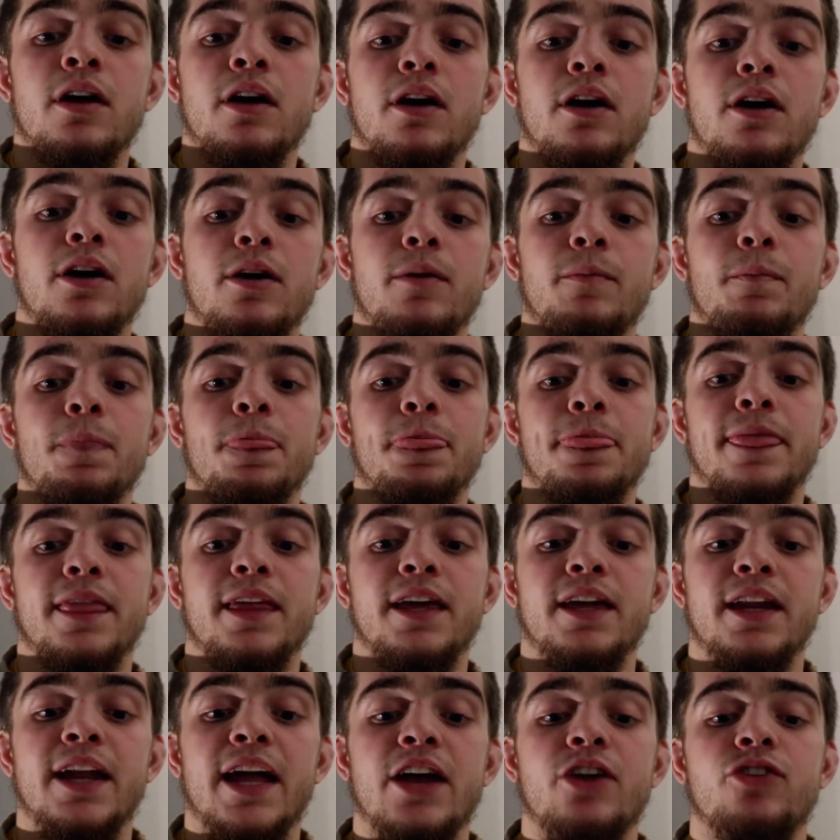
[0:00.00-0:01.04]

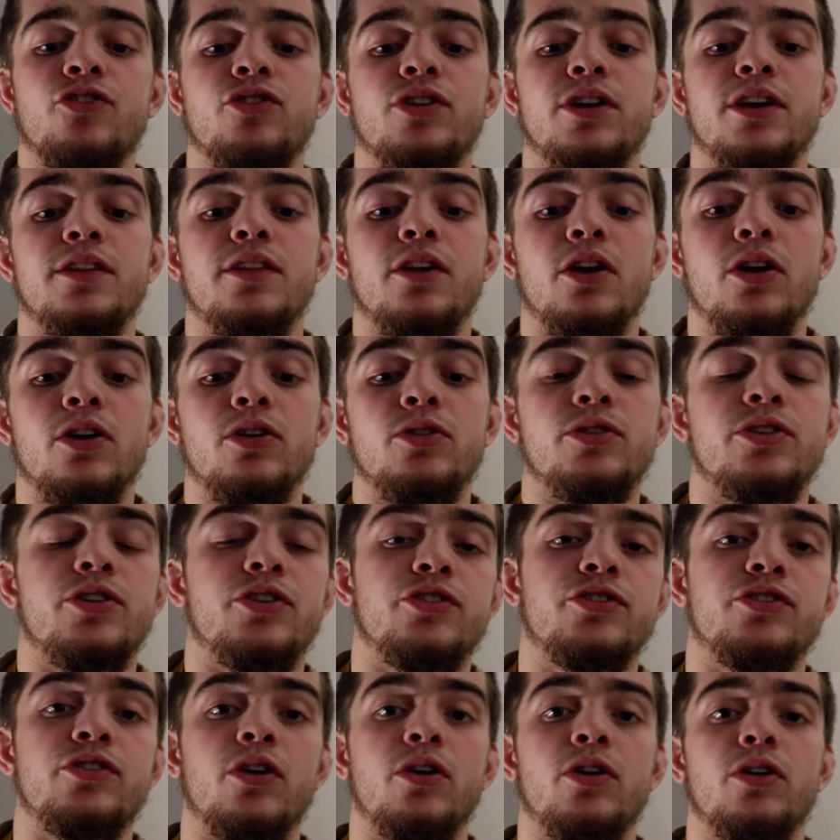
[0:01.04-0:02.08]
And actually, in the earlier
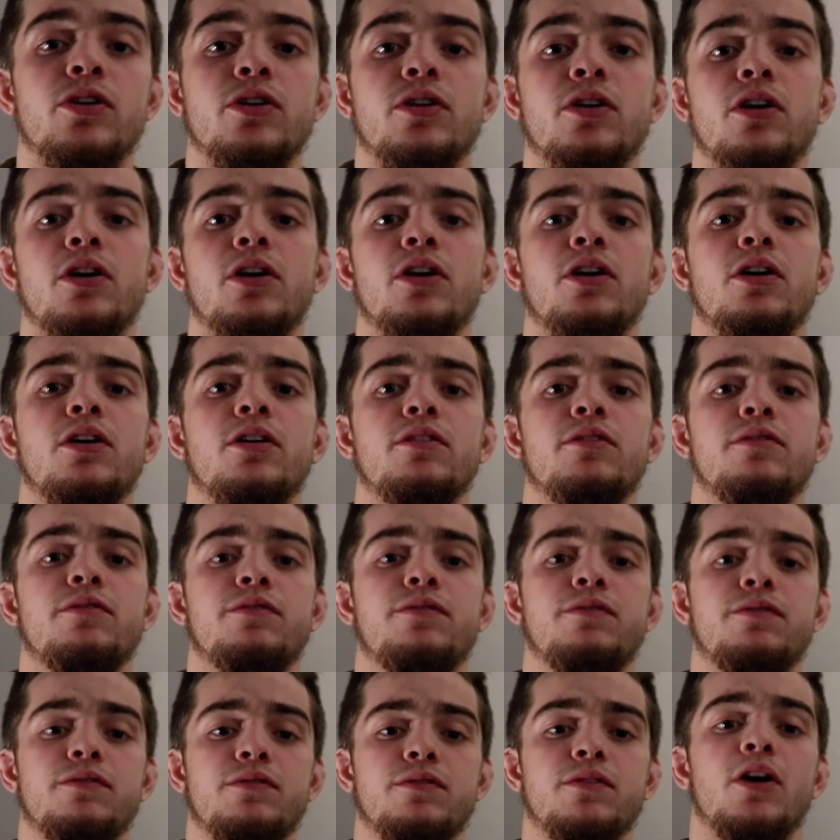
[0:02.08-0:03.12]
start
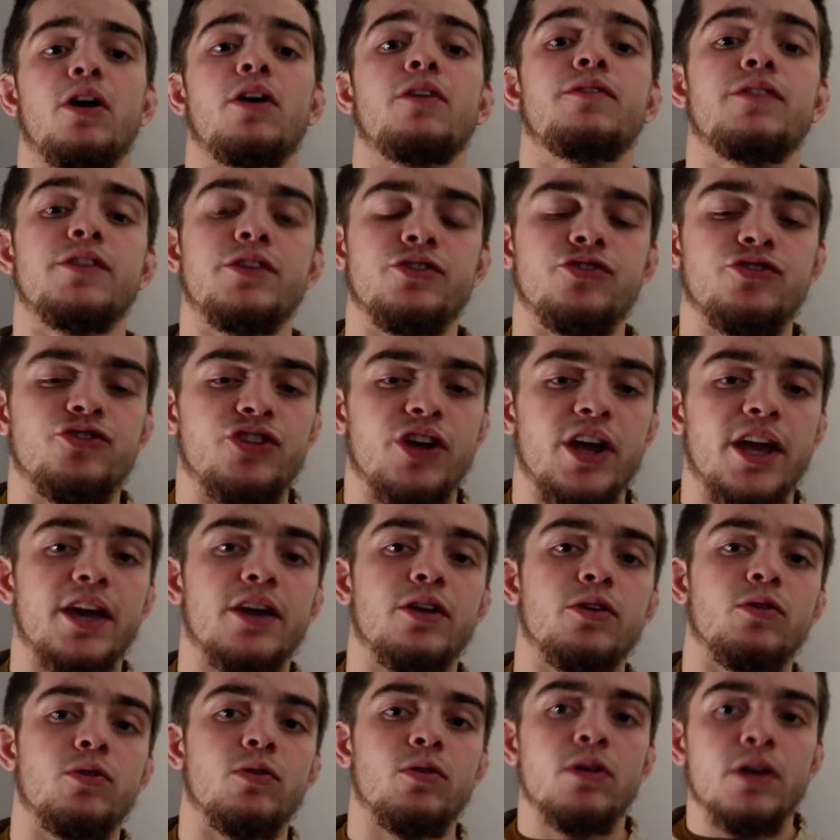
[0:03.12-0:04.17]
of this
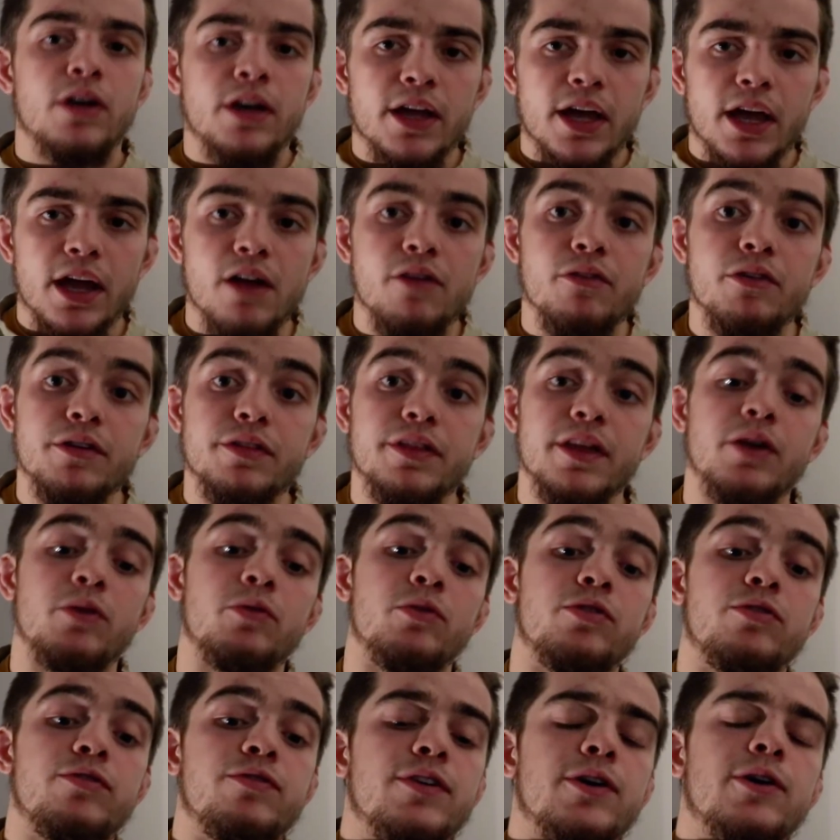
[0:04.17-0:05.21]
channel, everything
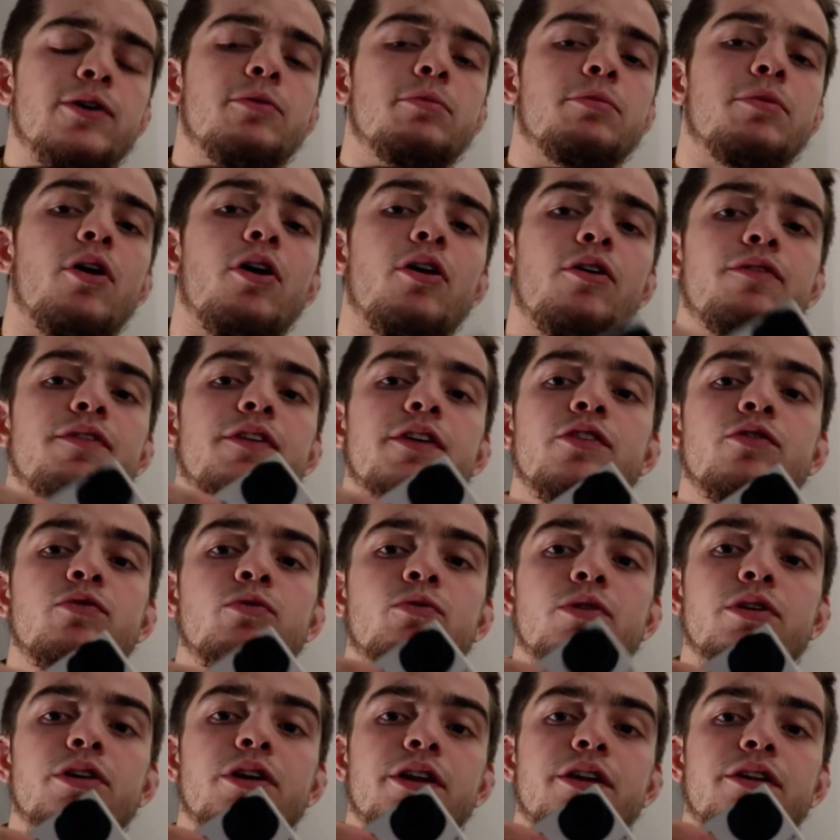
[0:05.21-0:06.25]
was filmed off this
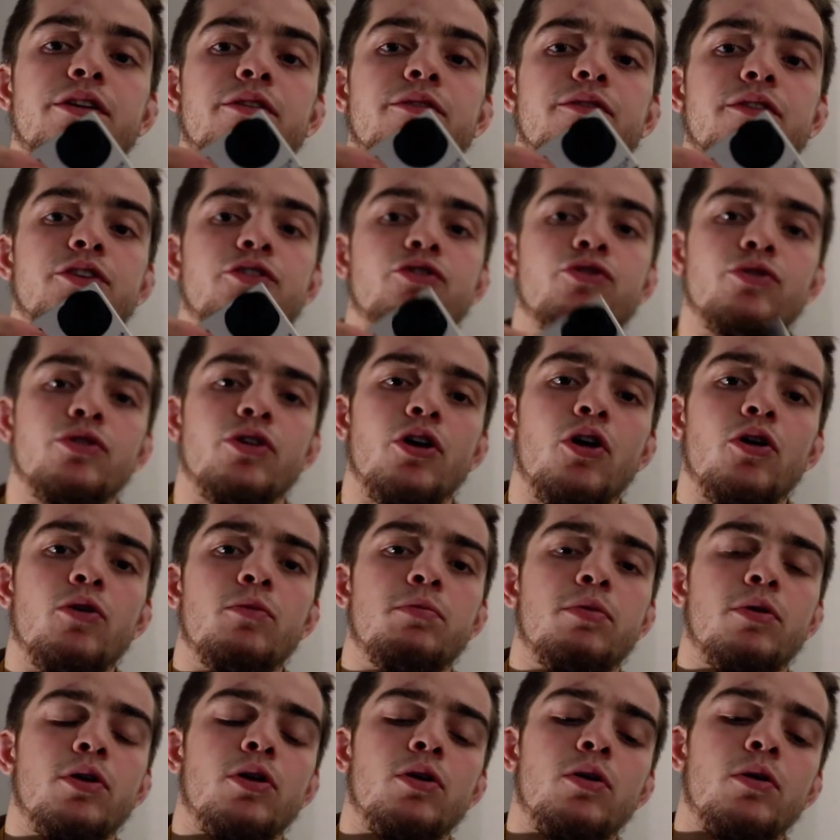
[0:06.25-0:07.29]
one individual
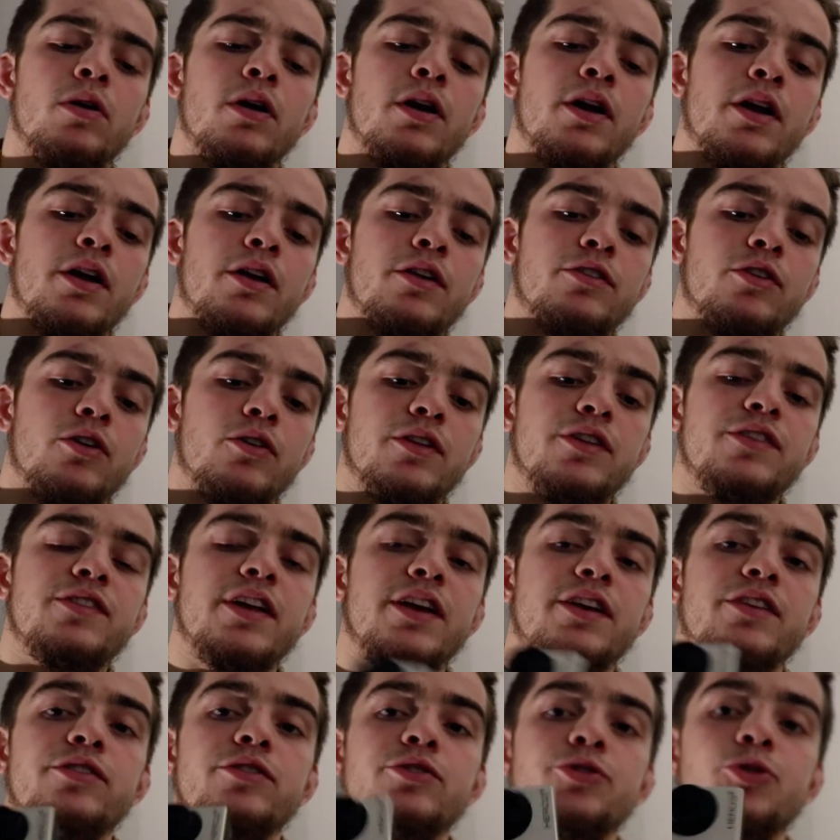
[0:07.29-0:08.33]
GoPro. So this
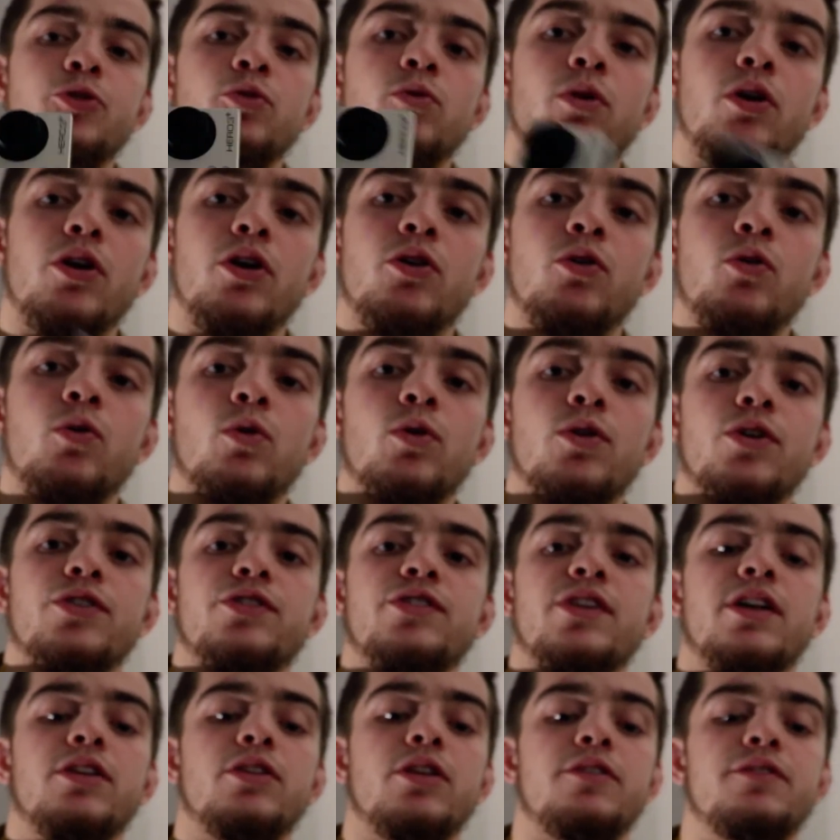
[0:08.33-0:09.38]
thing's a little workhorse.
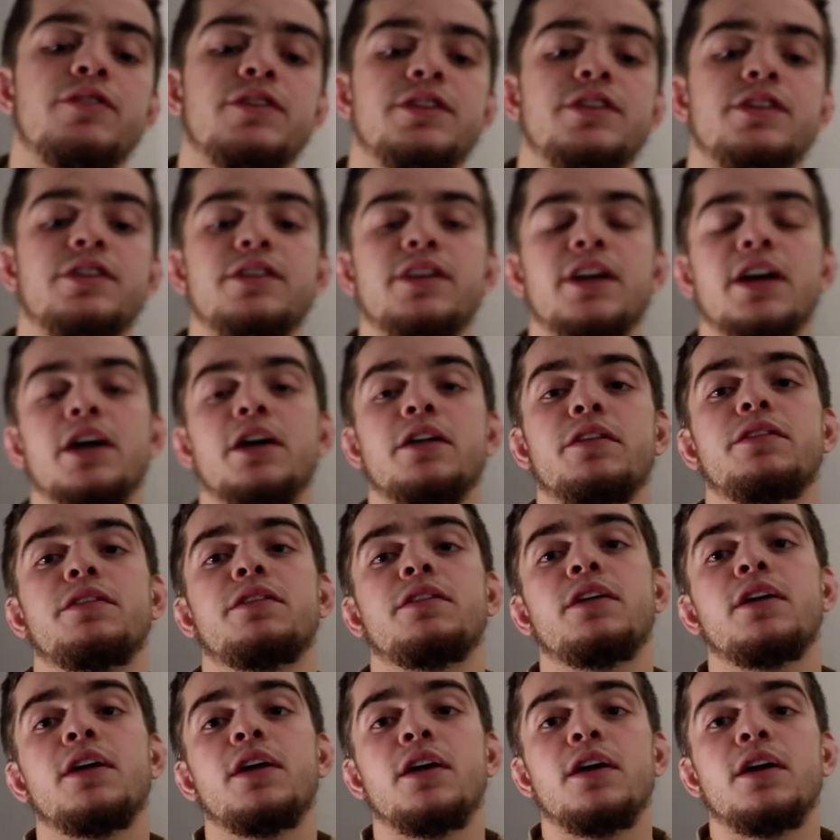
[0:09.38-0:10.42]
I love it to death.